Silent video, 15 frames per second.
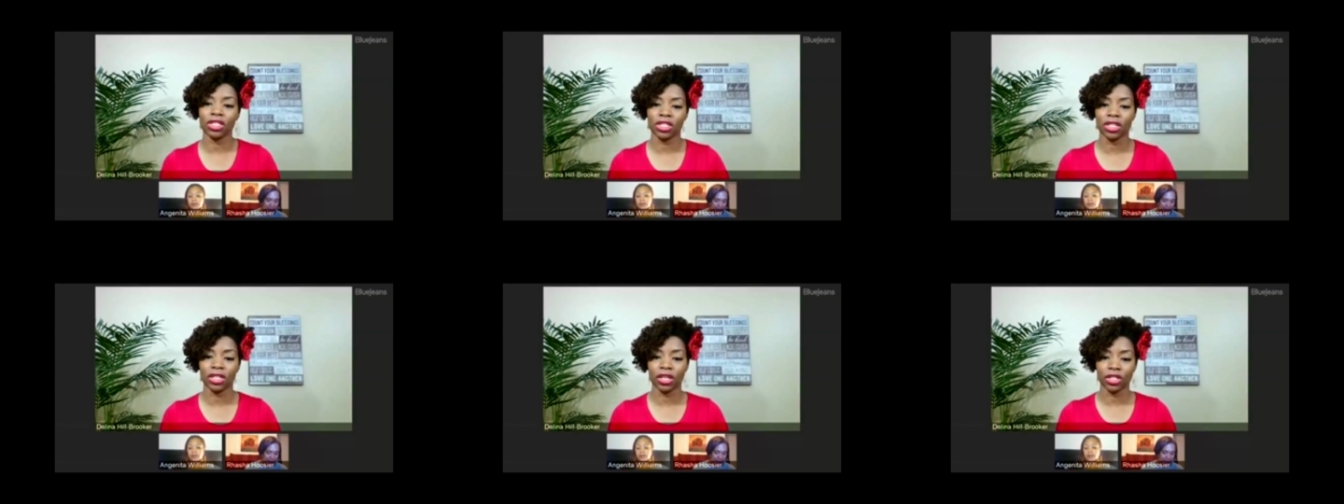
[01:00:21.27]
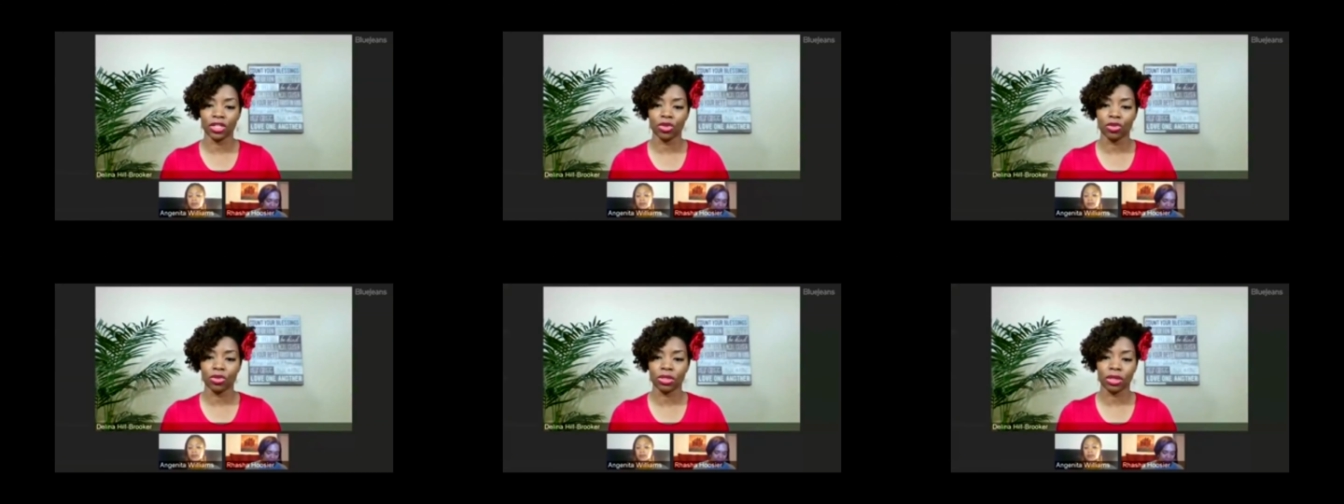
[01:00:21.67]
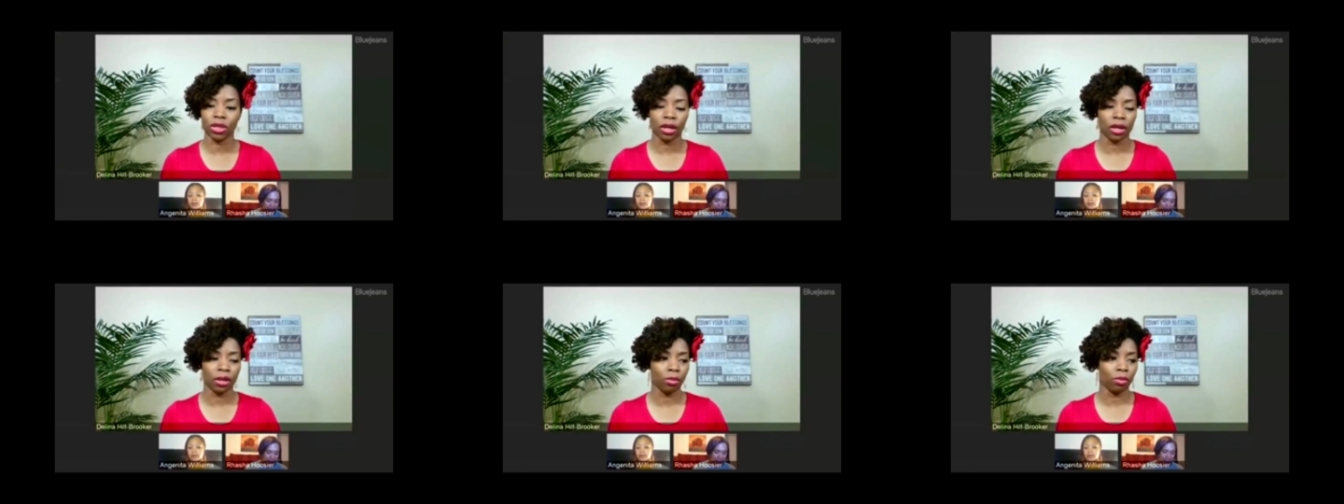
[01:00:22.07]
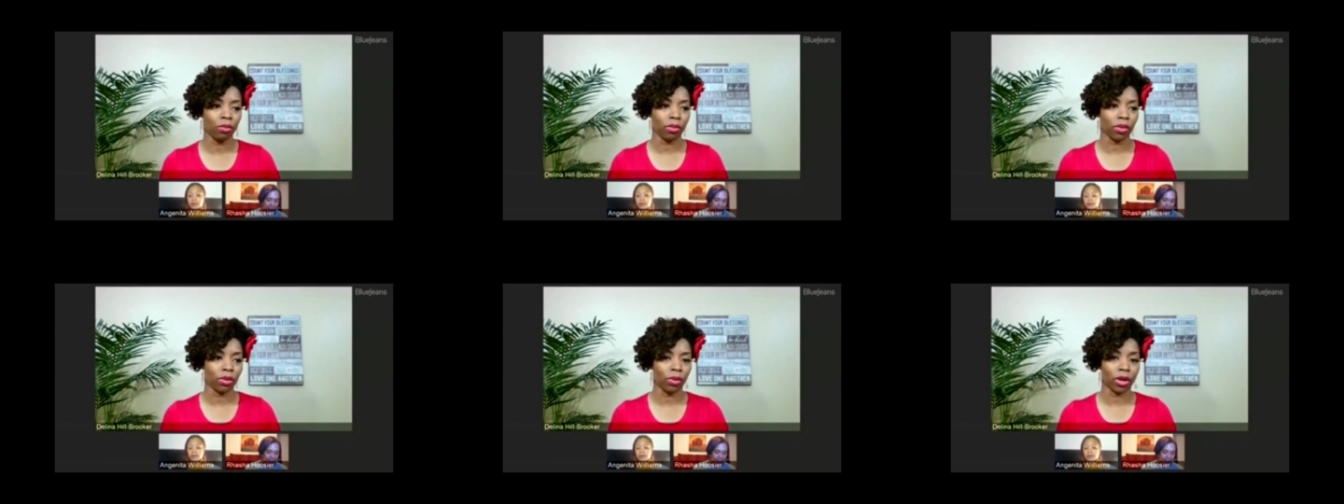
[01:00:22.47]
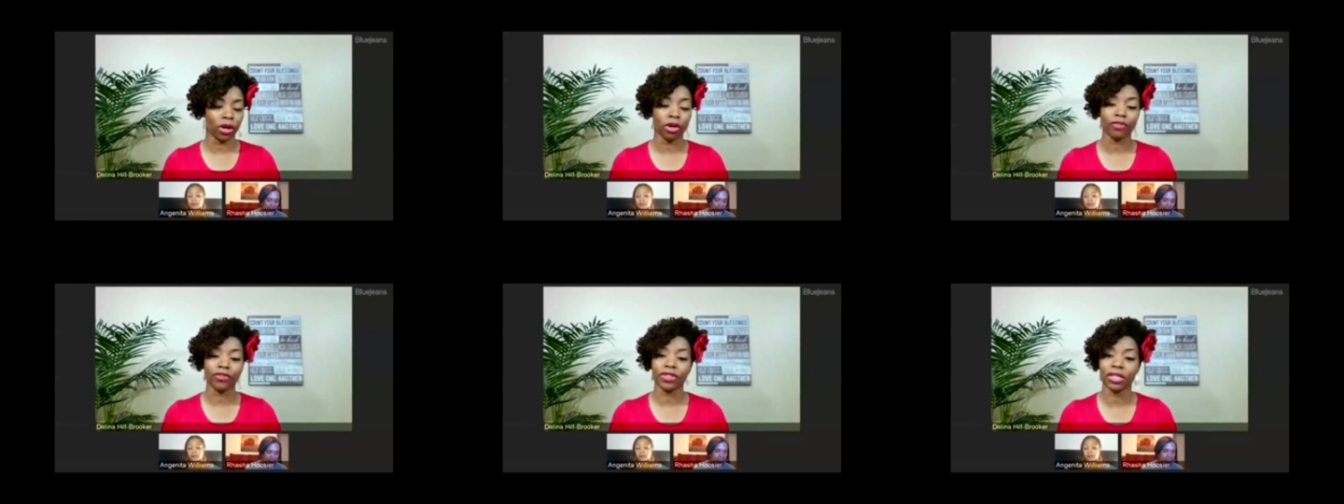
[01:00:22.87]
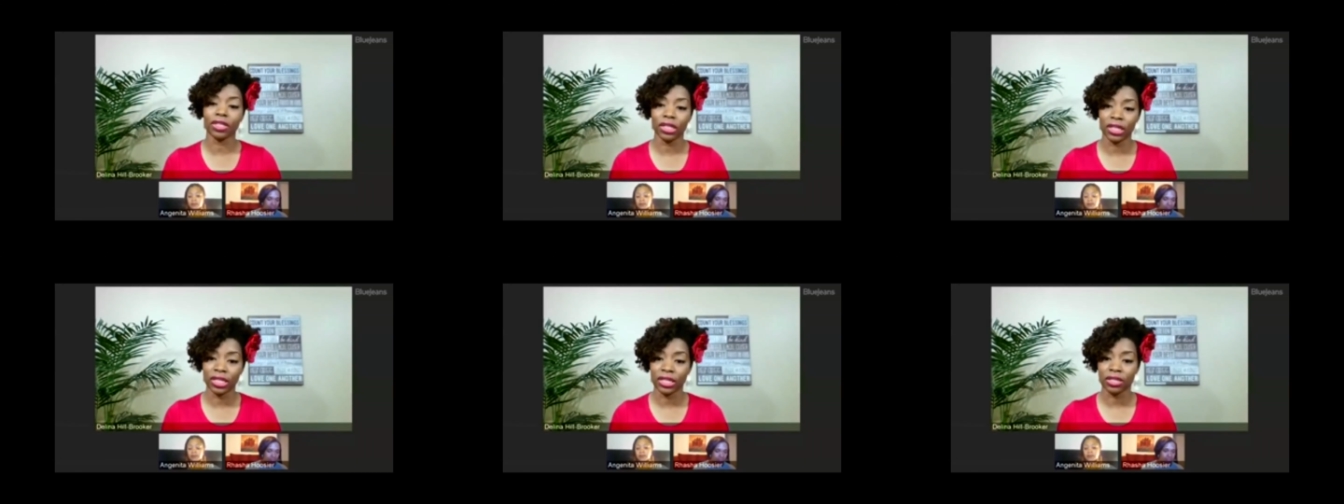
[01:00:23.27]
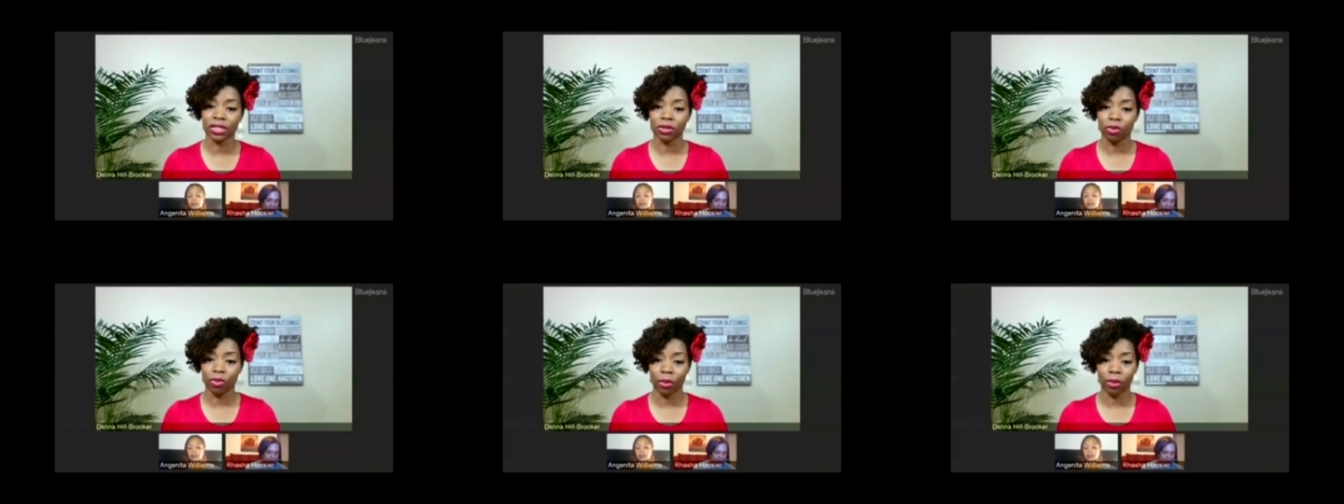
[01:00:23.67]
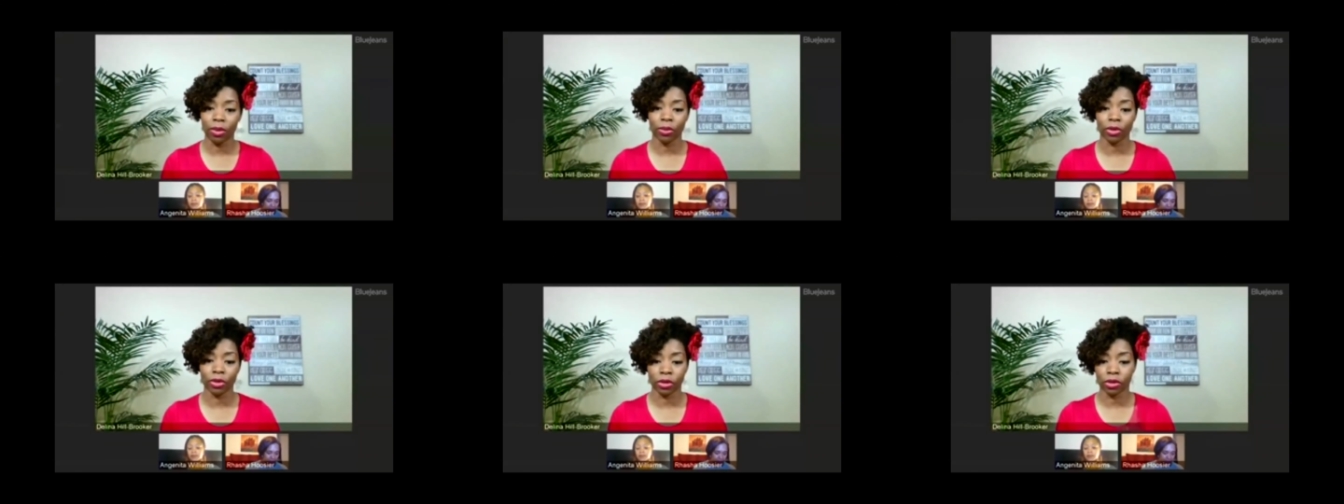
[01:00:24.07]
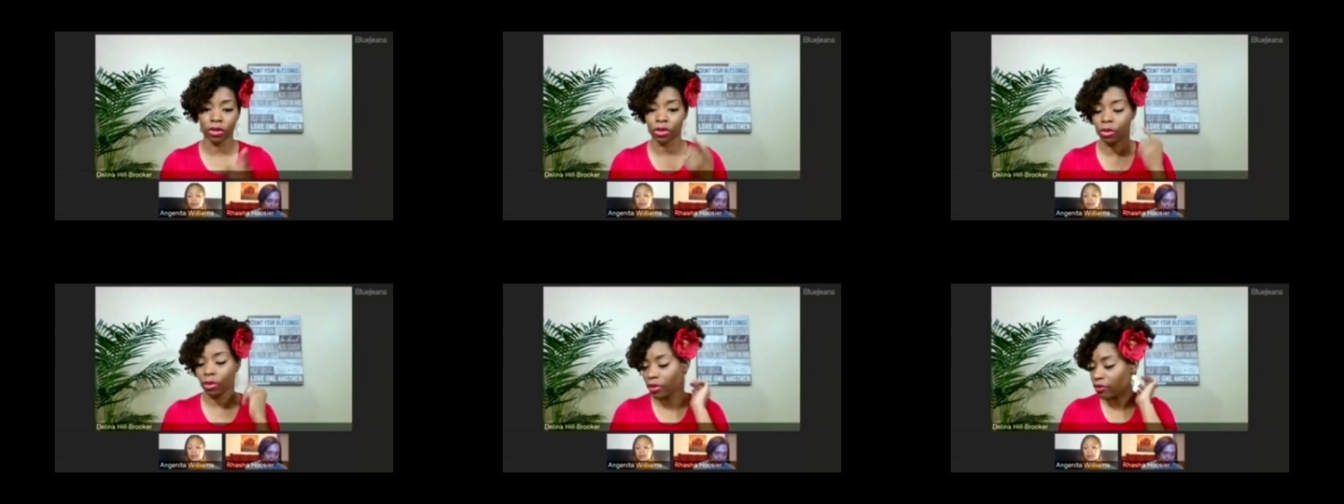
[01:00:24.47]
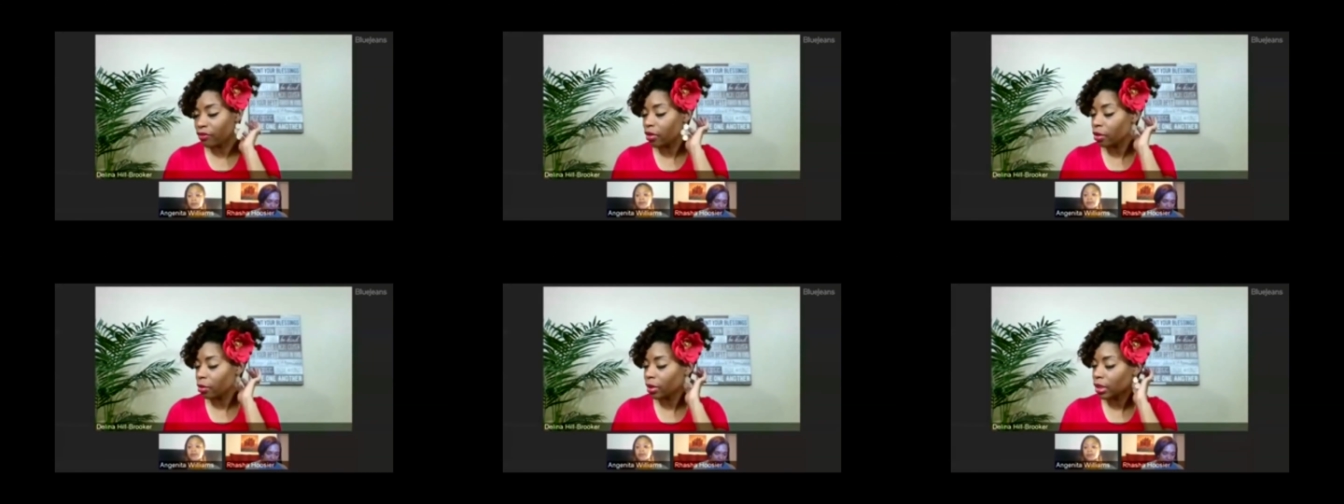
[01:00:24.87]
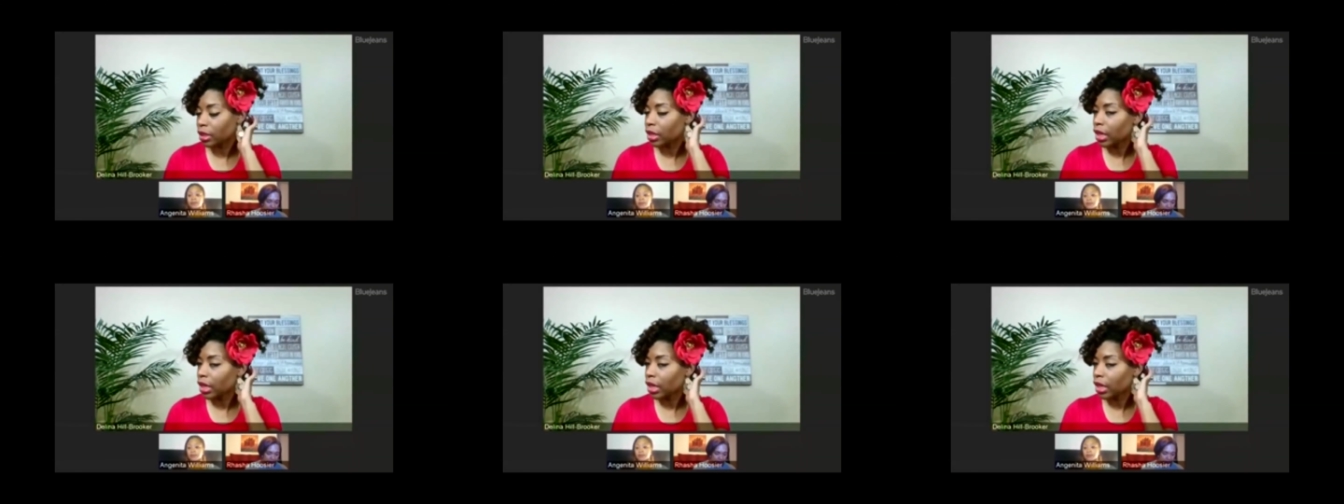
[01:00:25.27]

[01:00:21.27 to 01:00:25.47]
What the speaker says: She let us use one of her facilities while we were doing the filming,